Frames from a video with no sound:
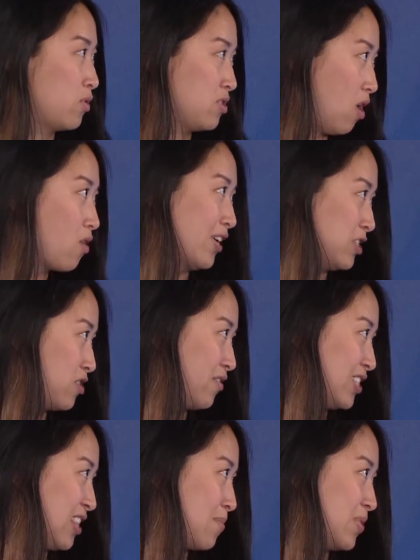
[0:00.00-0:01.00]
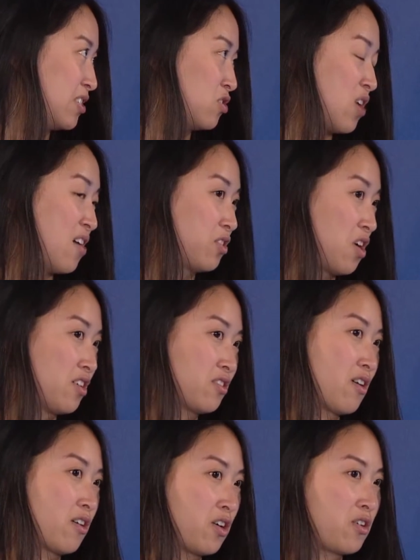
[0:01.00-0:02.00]
already servicing that business traveler
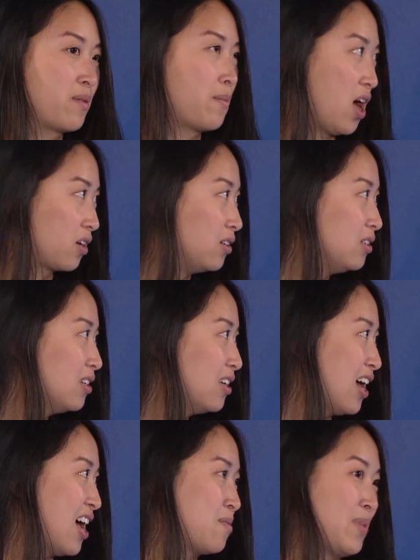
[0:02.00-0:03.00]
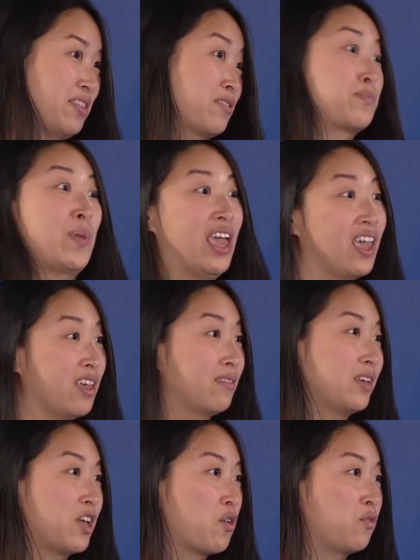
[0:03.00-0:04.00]
under our current model, and they're
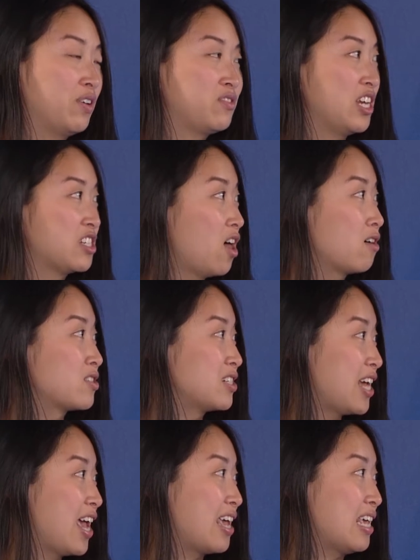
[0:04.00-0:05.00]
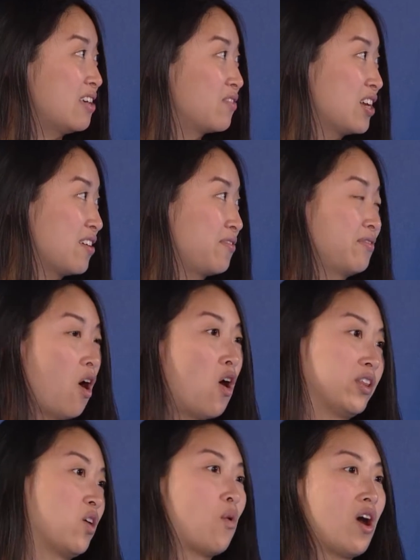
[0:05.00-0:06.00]
paying $15 a day, even if
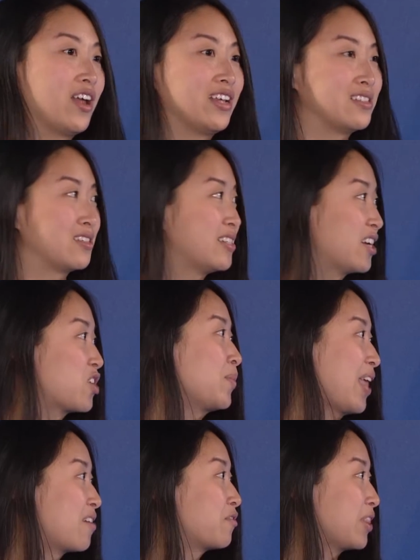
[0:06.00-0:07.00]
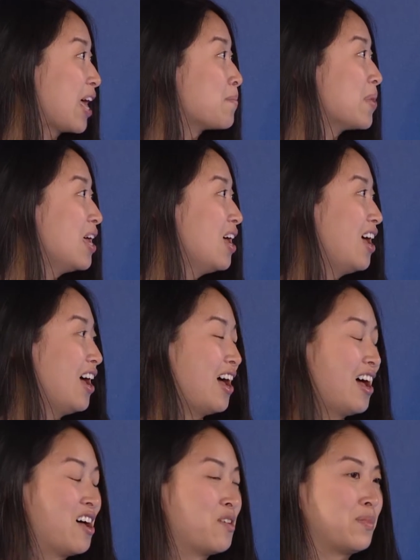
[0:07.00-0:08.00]
all they want is a dinner plan for
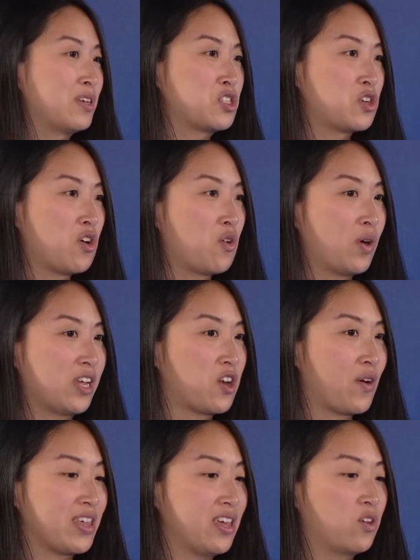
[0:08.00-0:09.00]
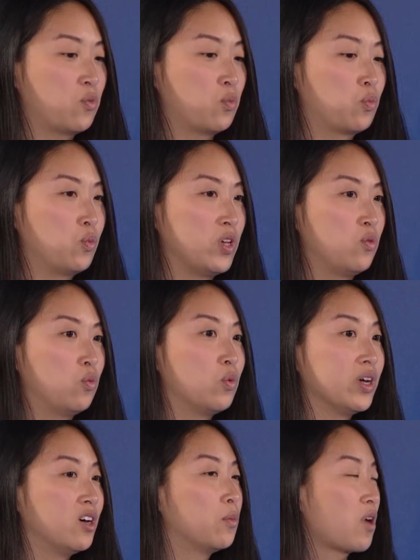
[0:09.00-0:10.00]
them. So I think we
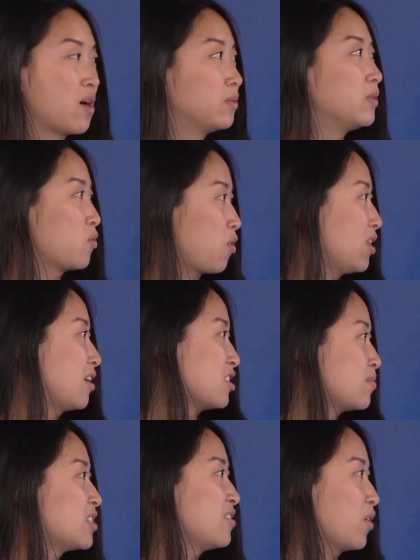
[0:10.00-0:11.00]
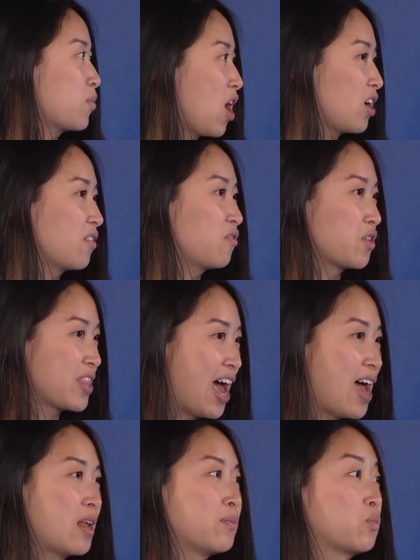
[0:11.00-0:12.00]
will probably roll out a specific product for
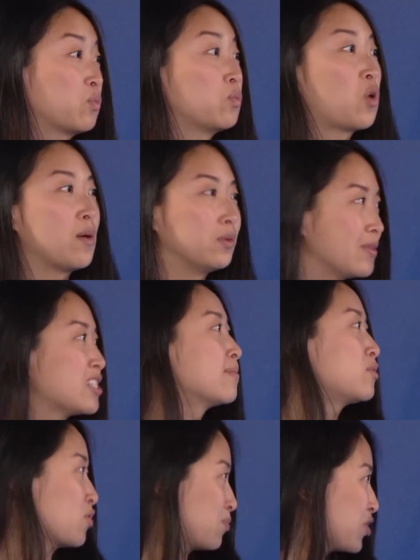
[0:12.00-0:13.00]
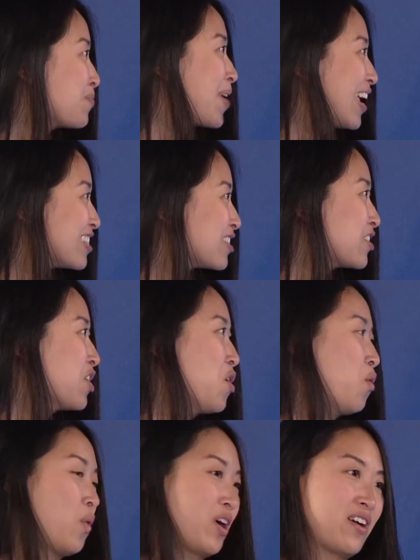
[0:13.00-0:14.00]
that, probably subscription-based,
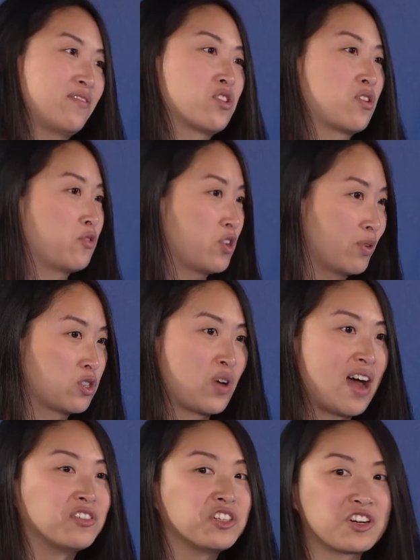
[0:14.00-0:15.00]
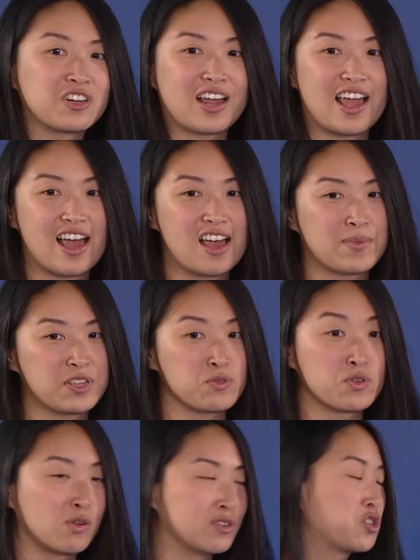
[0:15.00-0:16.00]
where if you're a frequent traveler and you
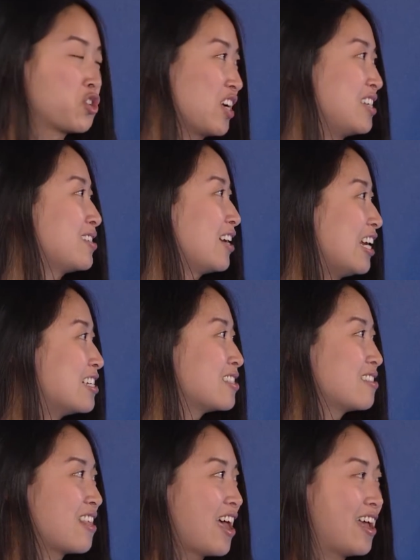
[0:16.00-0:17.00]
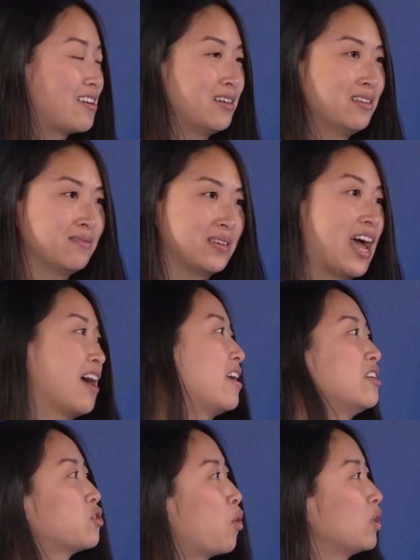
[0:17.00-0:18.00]
go to Journey cities, then yeah,
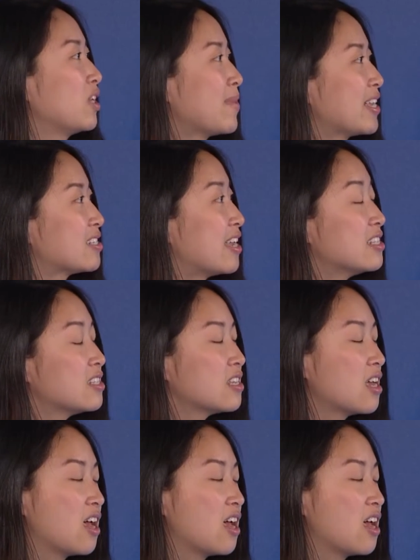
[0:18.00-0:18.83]
it totally makes sense.